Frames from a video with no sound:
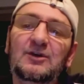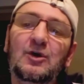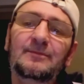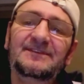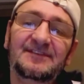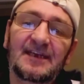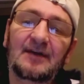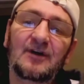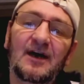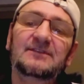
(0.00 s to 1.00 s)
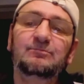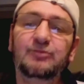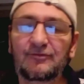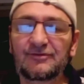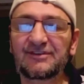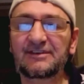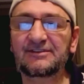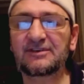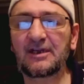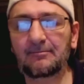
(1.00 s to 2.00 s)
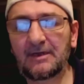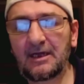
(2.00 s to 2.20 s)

coming together as brothers in Islam.